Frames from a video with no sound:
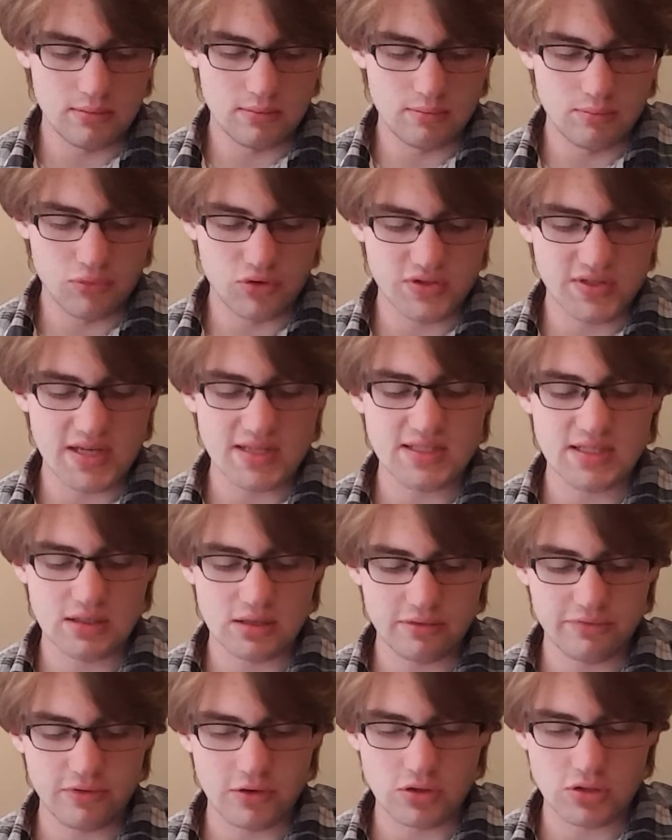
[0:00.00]
presenting
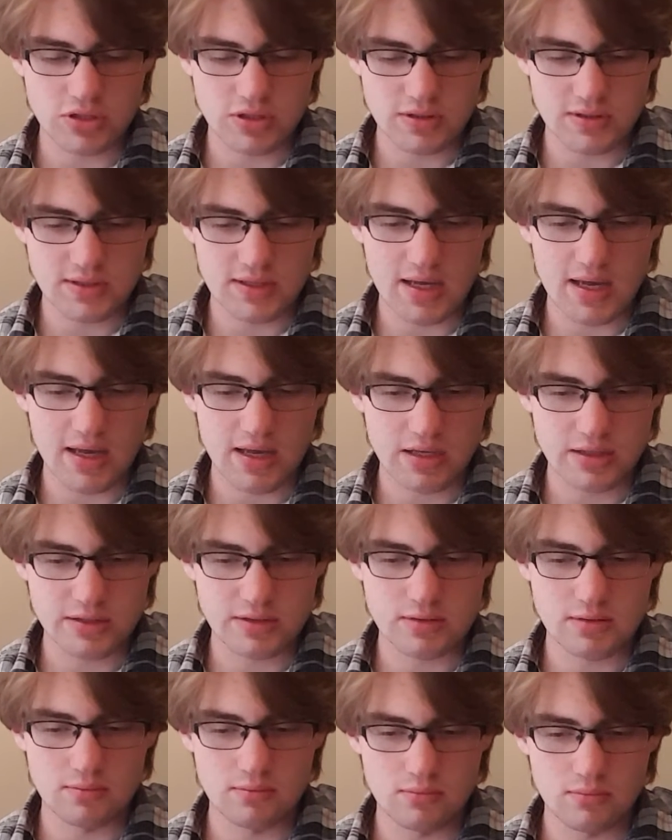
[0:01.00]
the functions
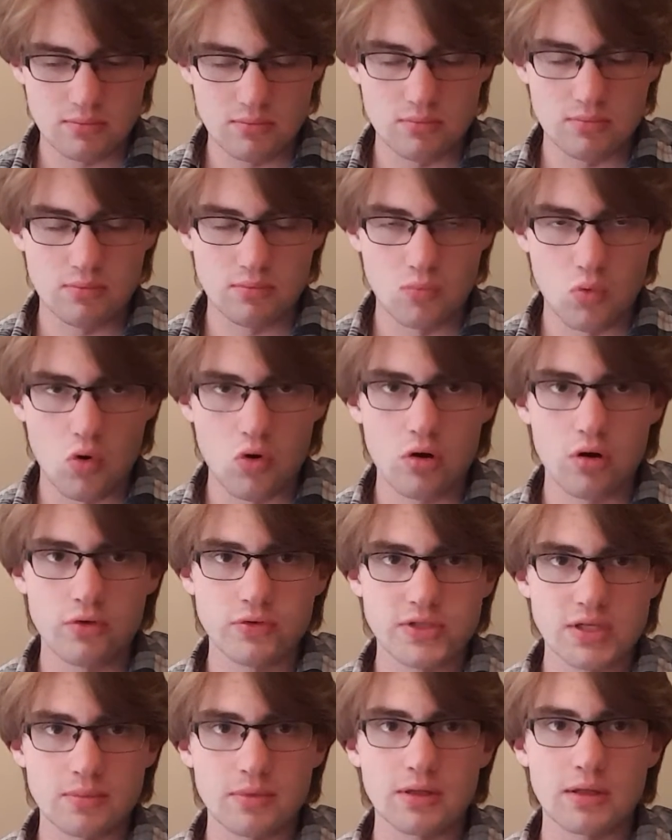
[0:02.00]
as more
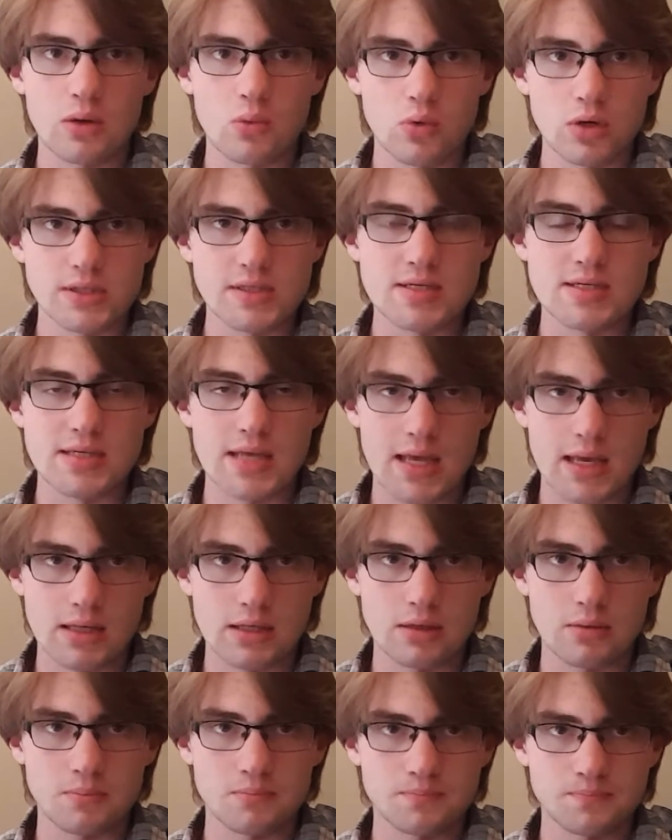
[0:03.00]
something that works in
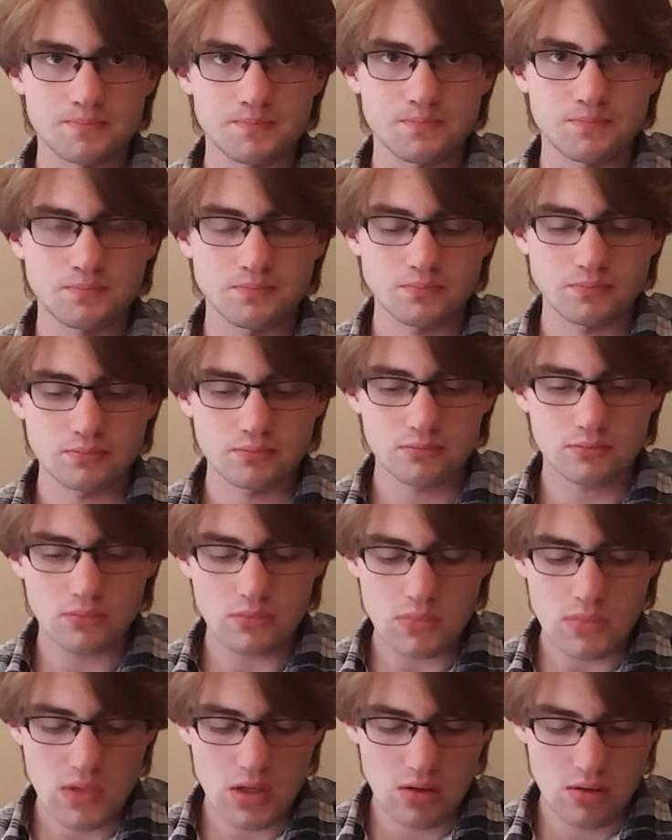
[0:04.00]
tandem
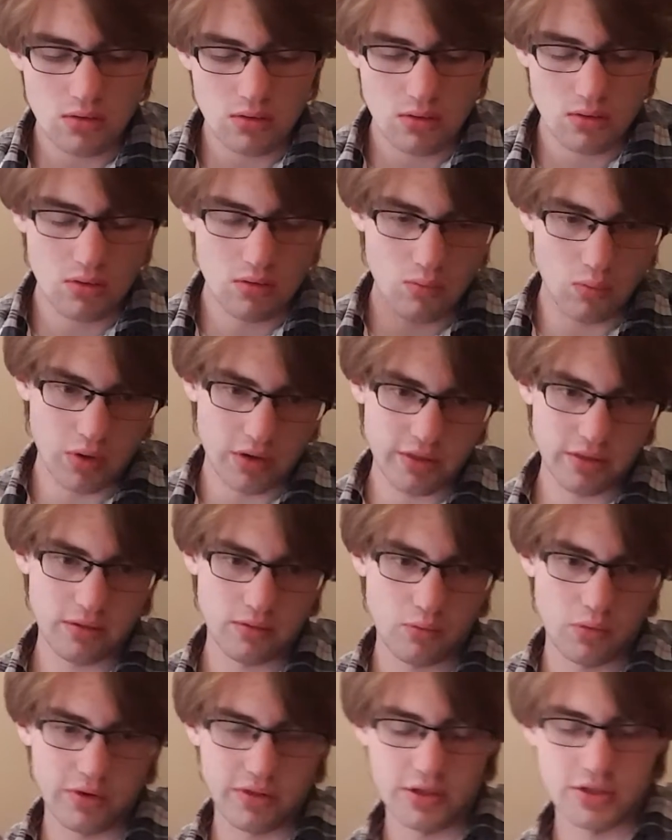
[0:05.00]

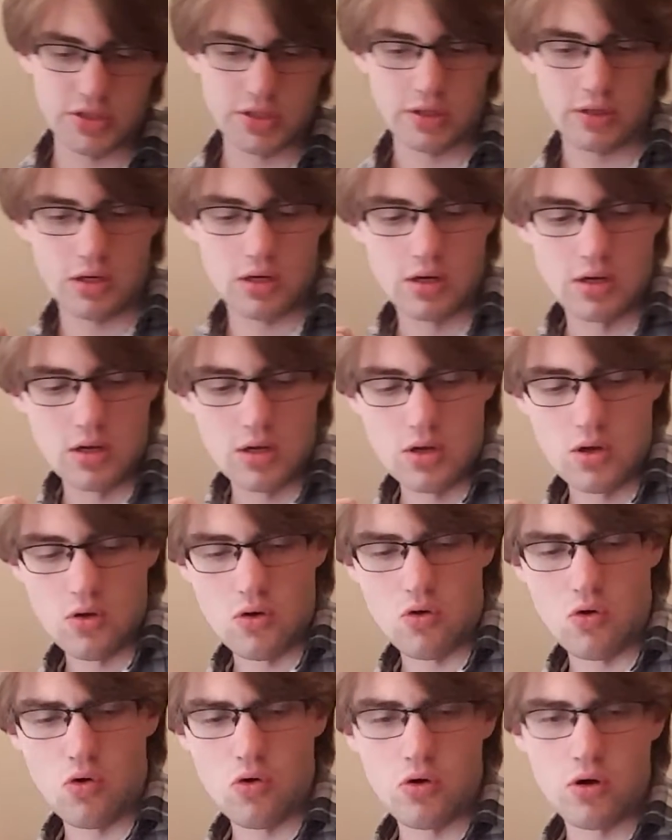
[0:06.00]
with each other,
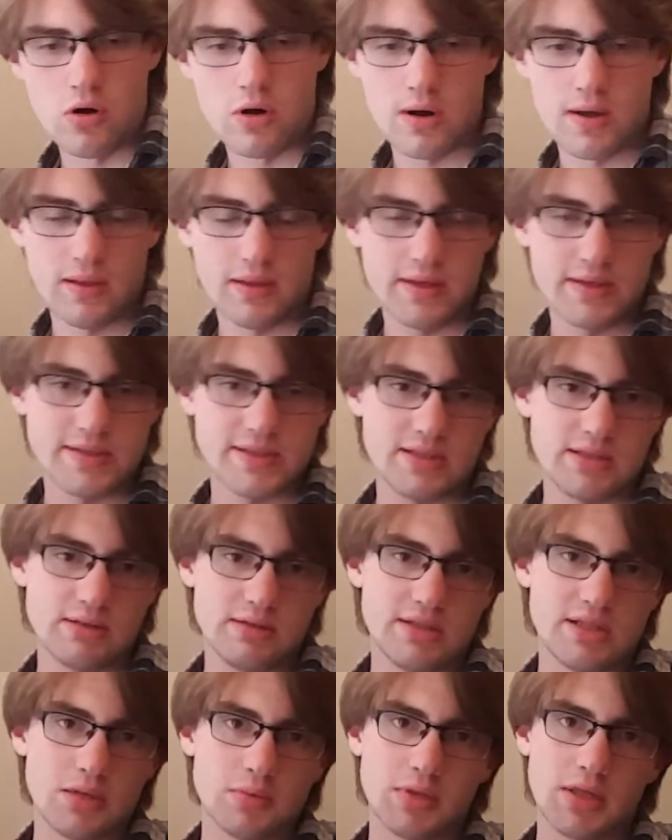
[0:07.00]
or at least
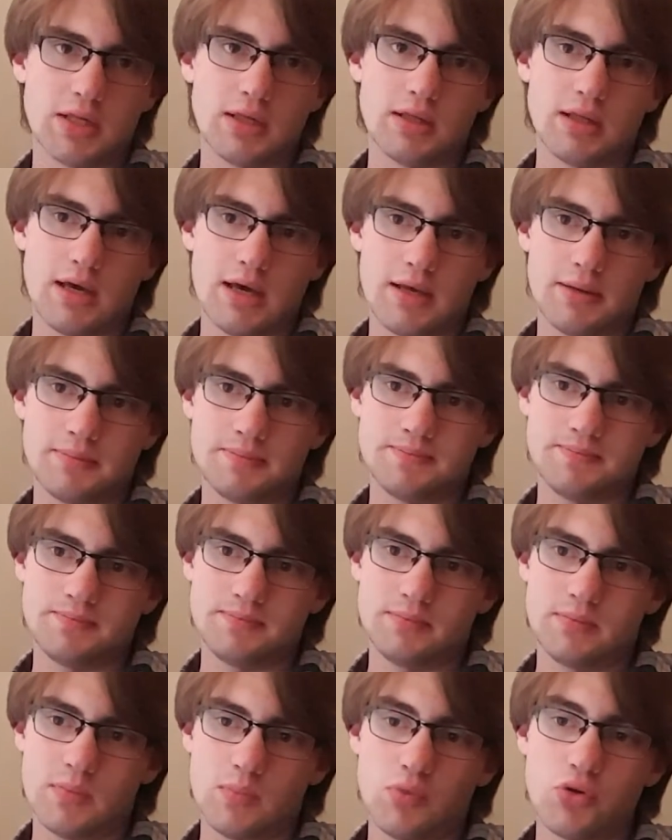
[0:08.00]
something that
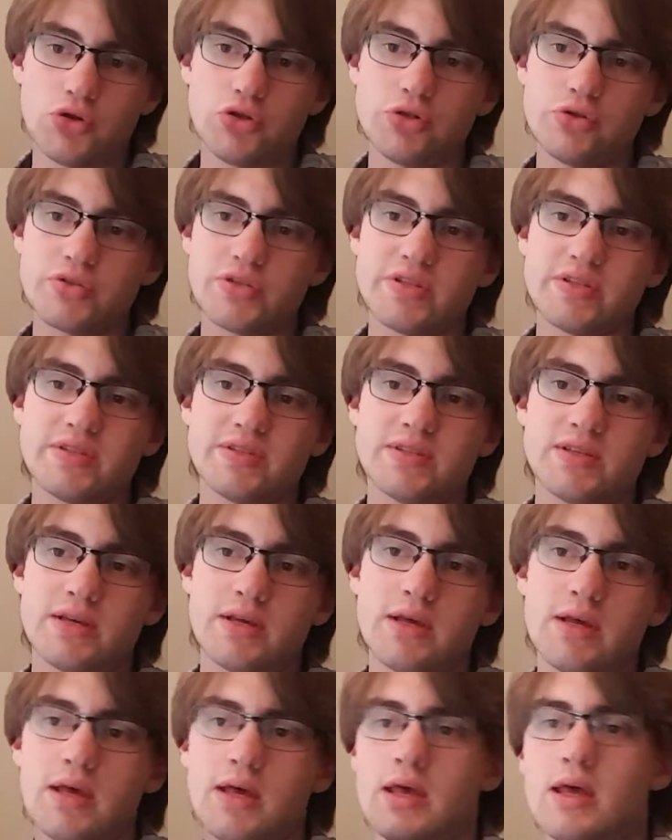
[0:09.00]
produces
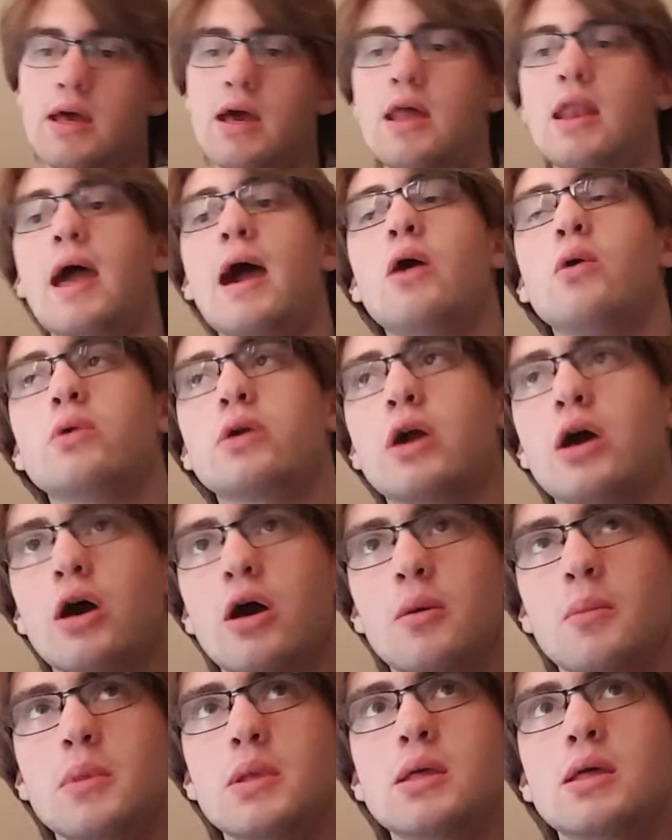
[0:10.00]
an
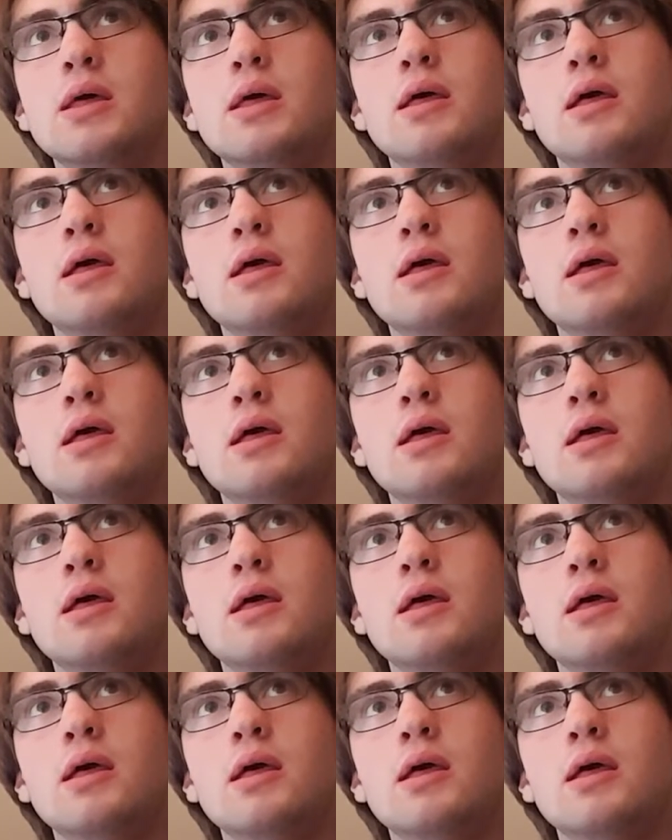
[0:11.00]
outcome